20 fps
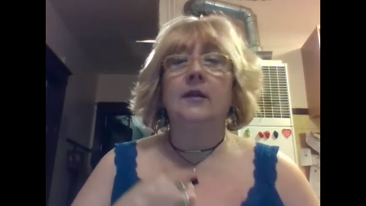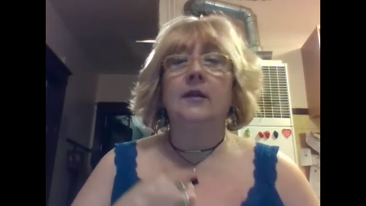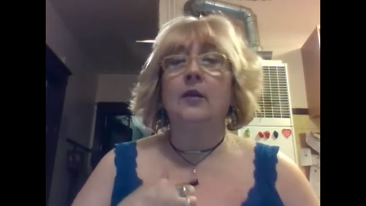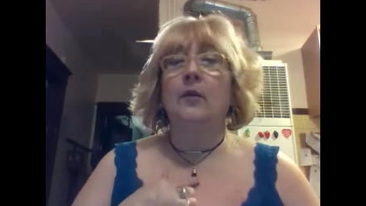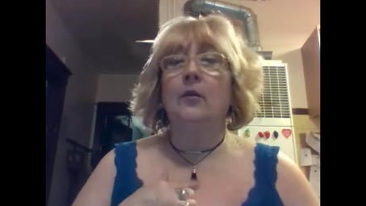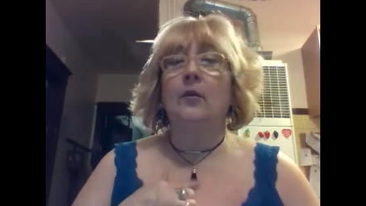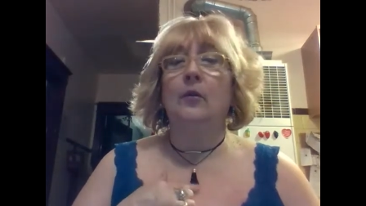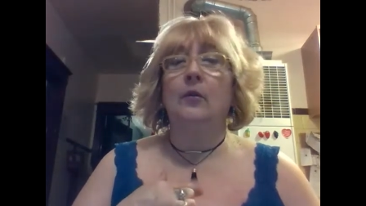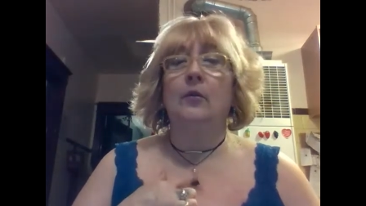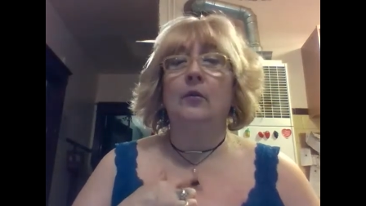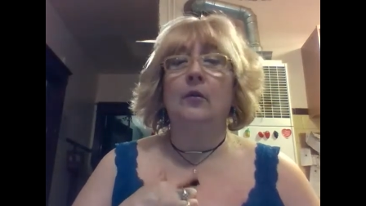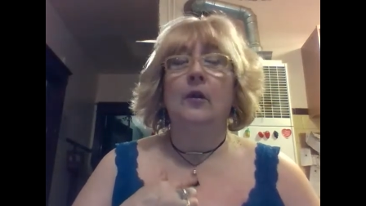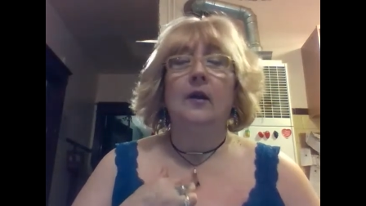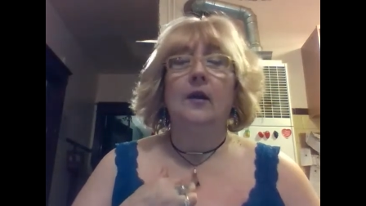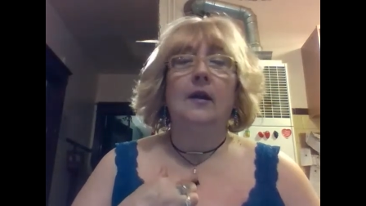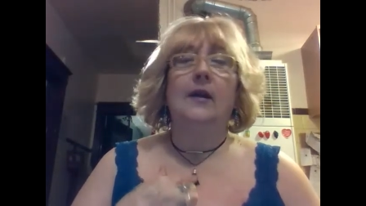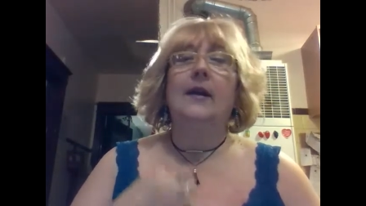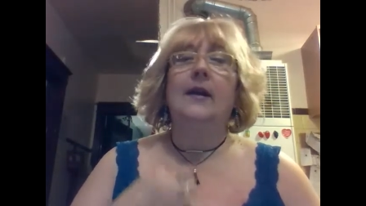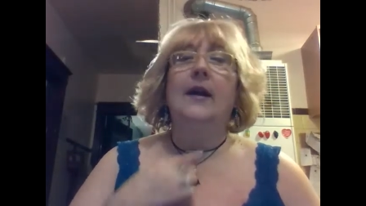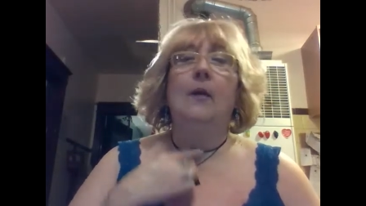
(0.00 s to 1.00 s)
cute.
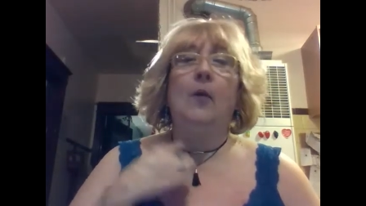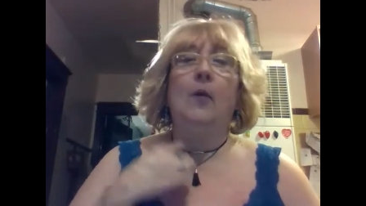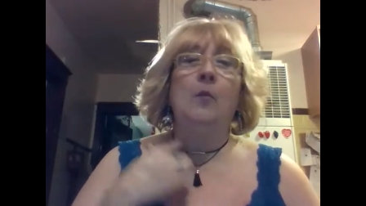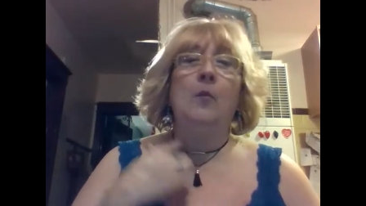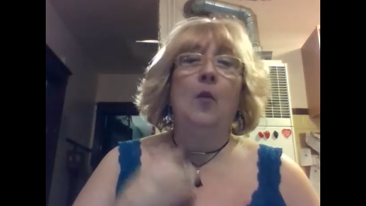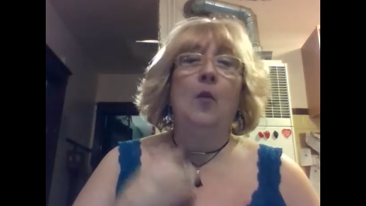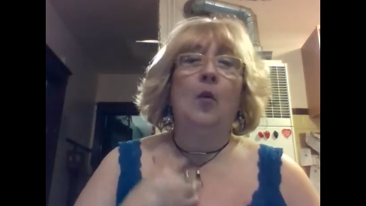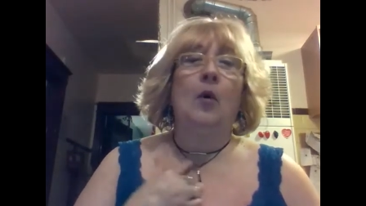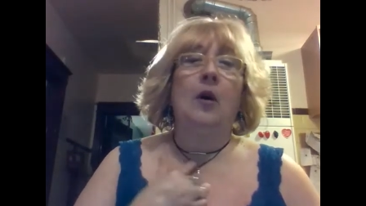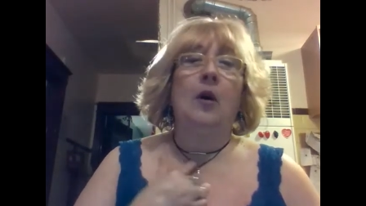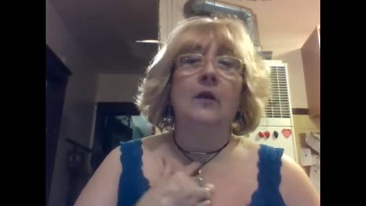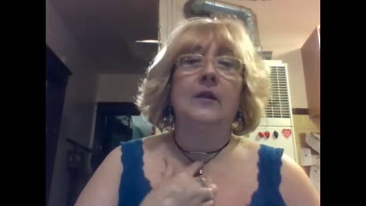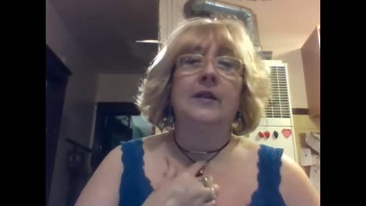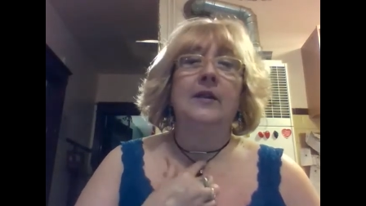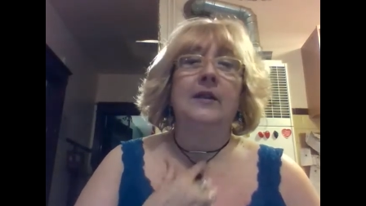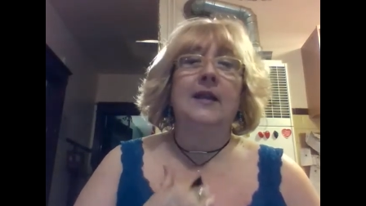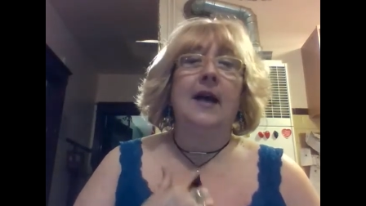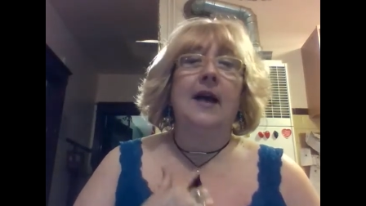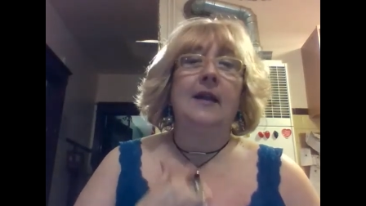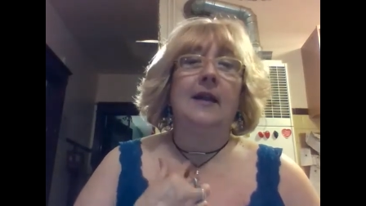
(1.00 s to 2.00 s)
And I got one more
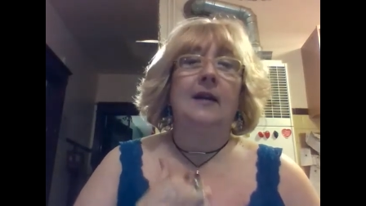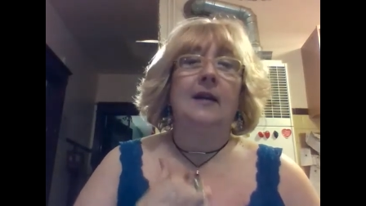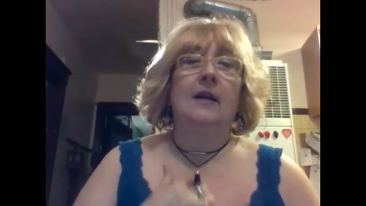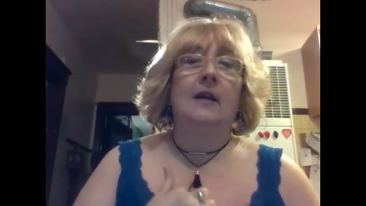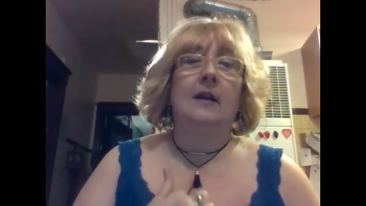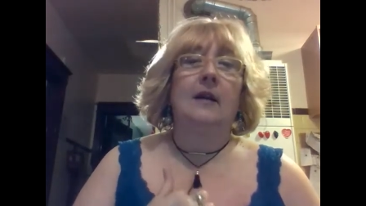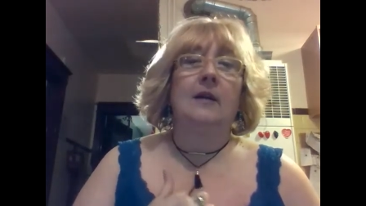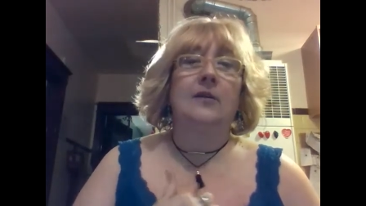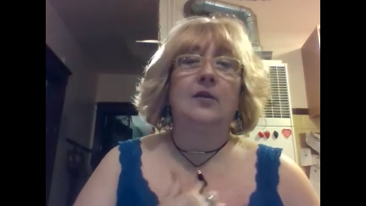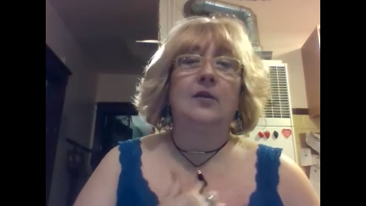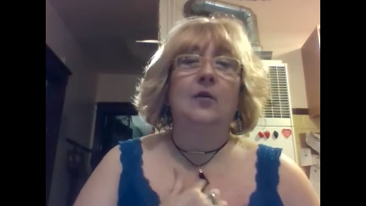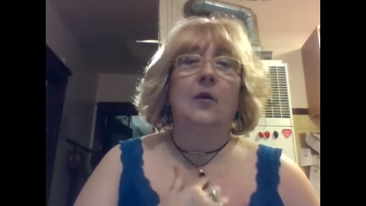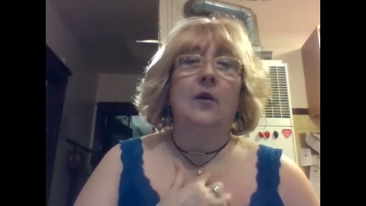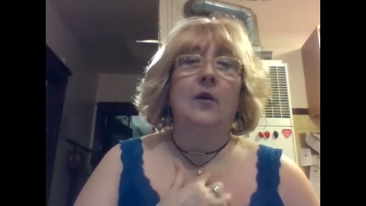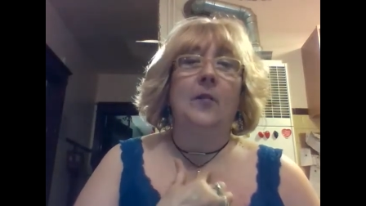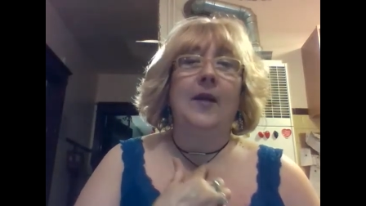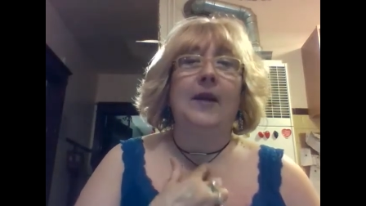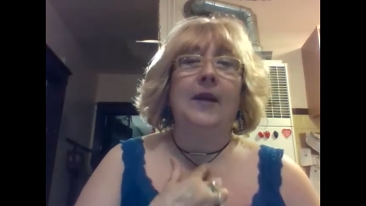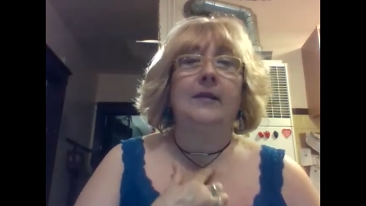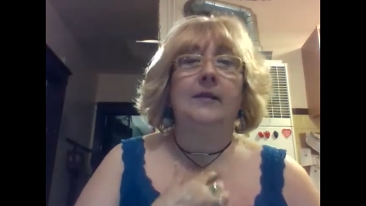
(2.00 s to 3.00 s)
that's got like a square
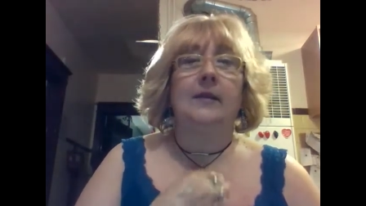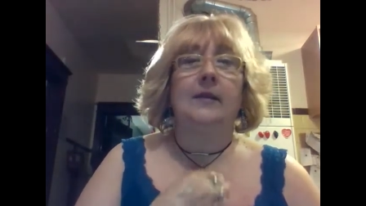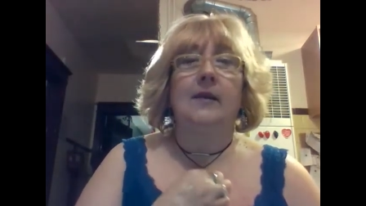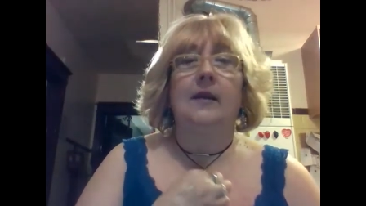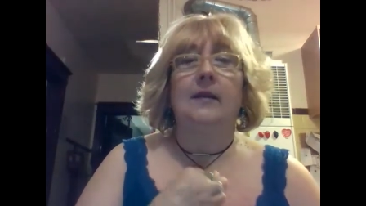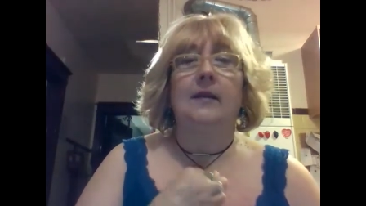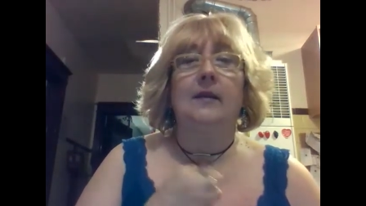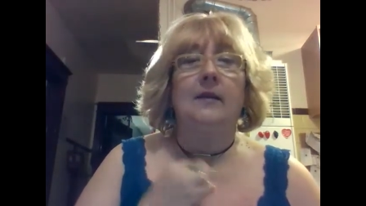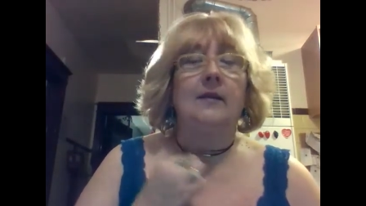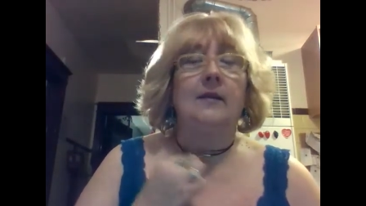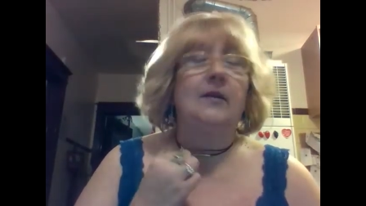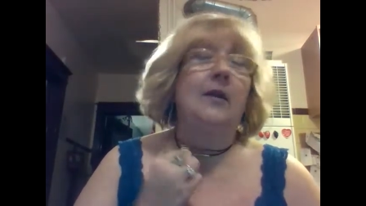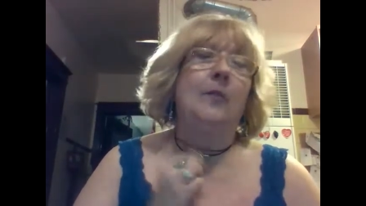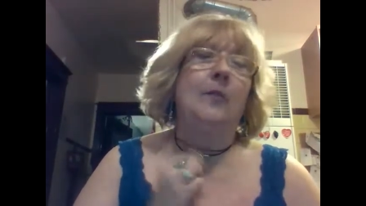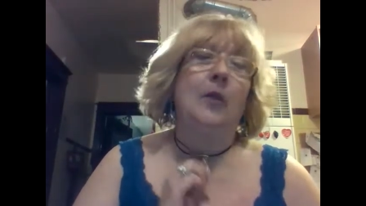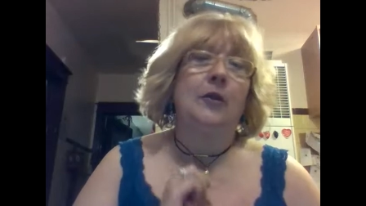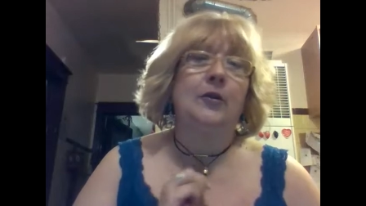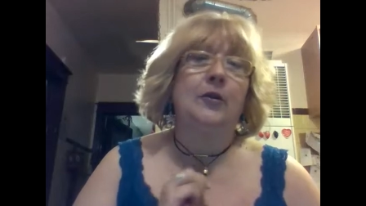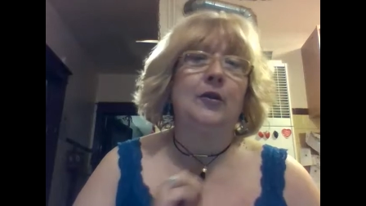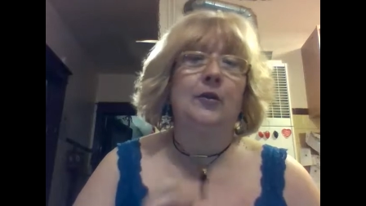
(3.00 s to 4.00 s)
pendant in it, so I
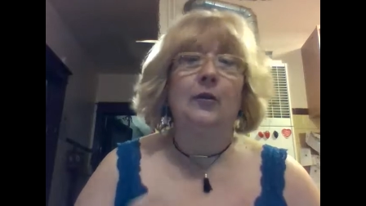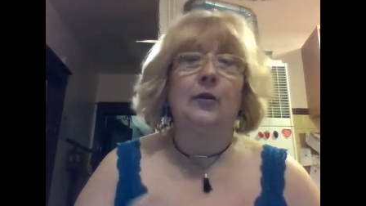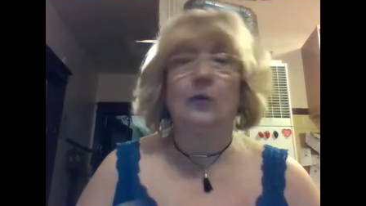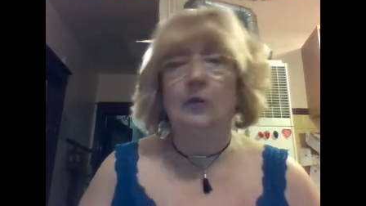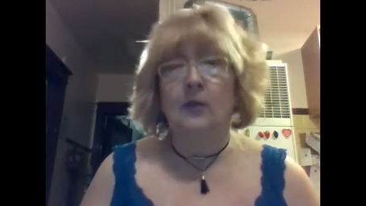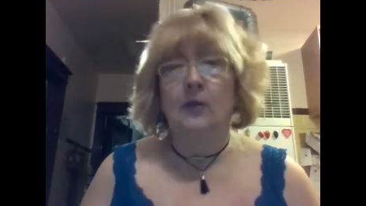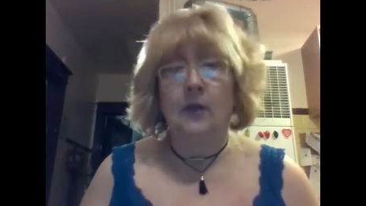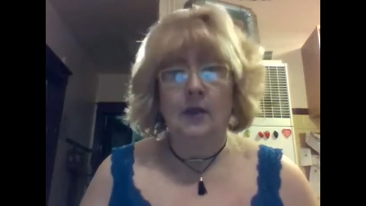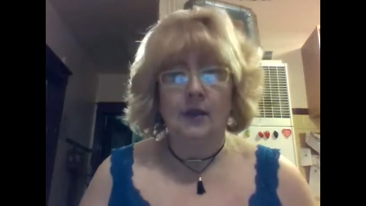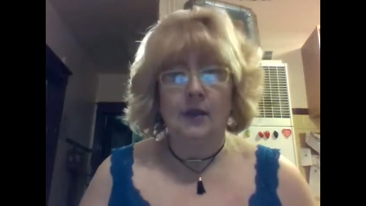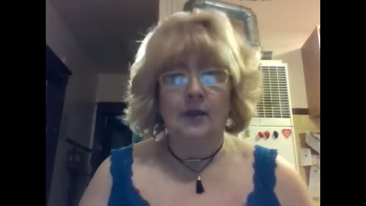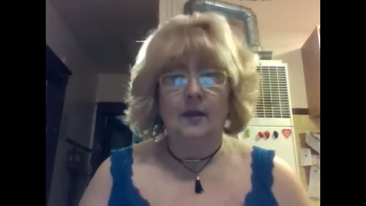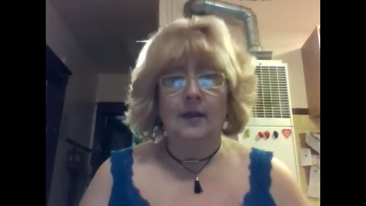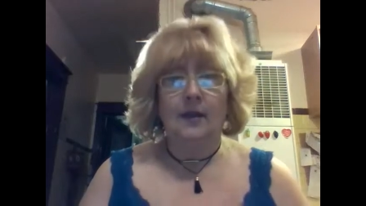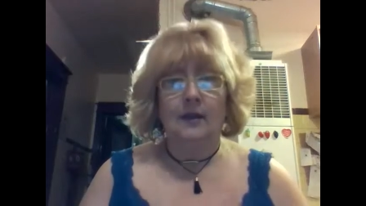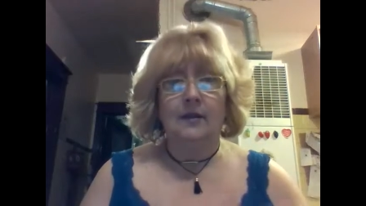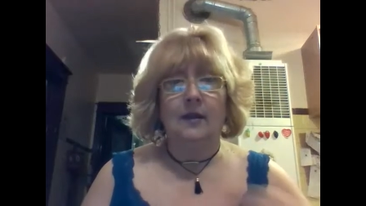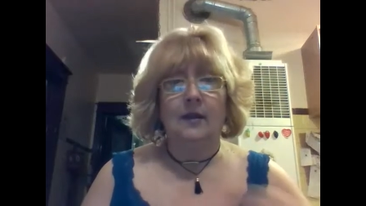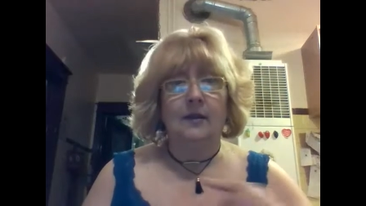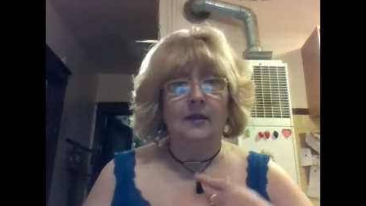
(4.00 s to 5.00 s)
bought two.
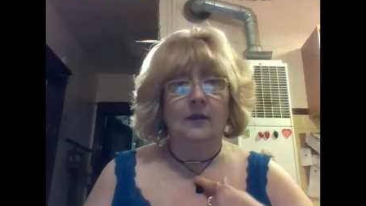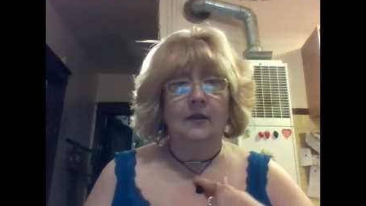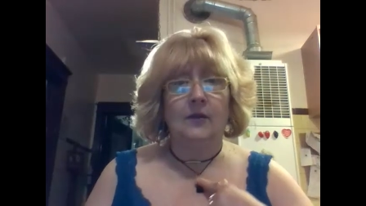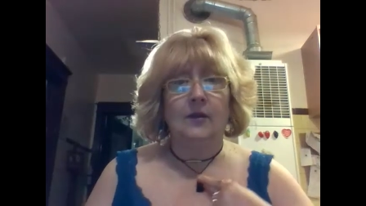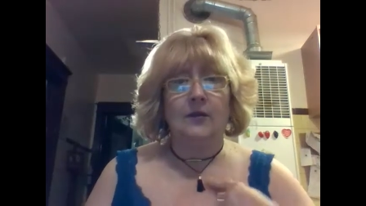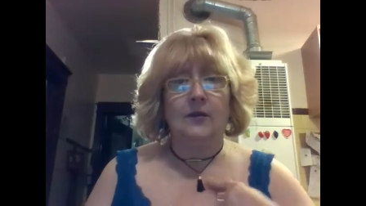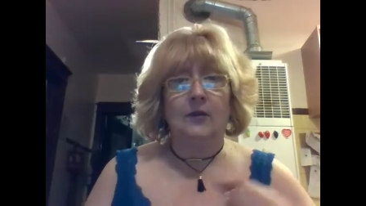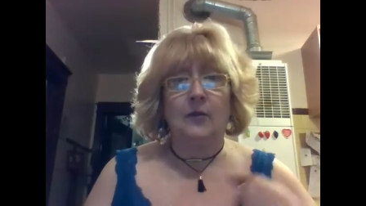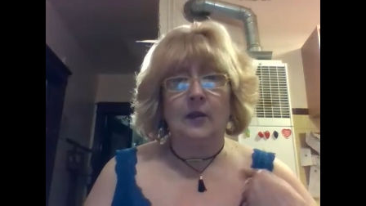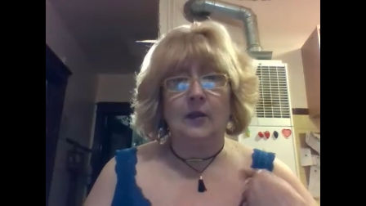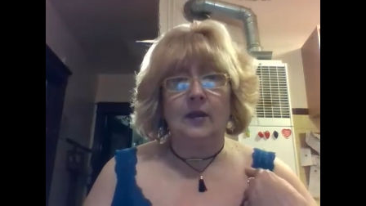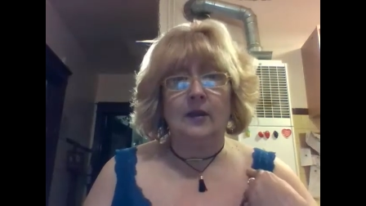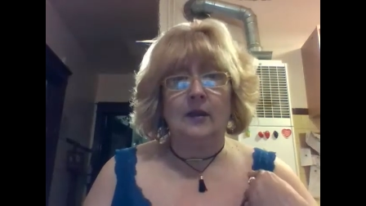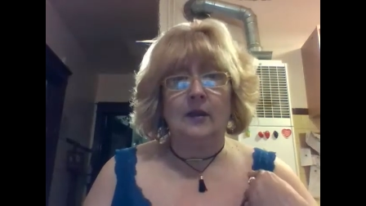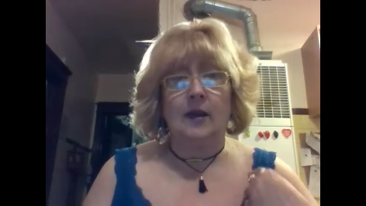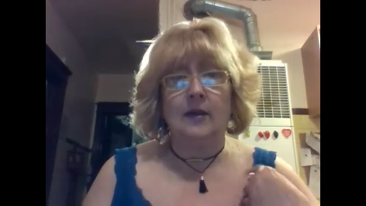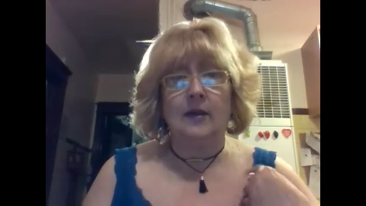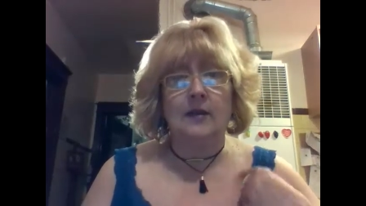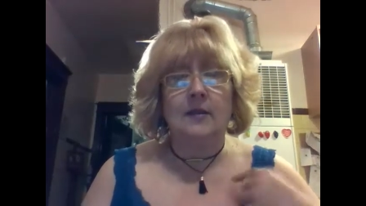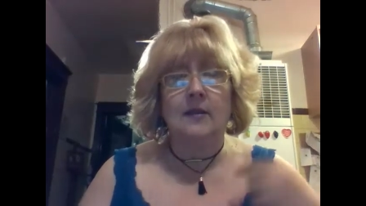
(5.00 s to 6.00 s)
I thought, you know, these are really
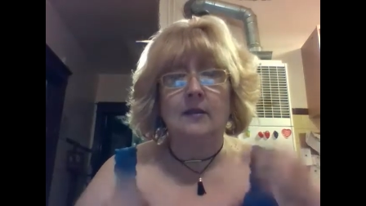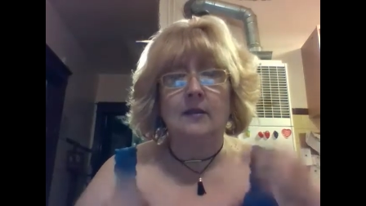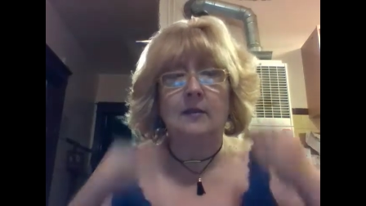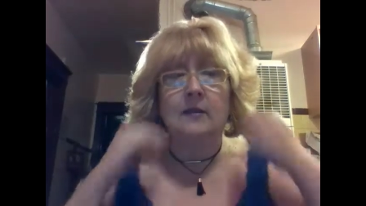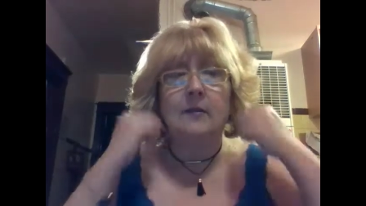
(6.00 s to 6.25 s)
nice.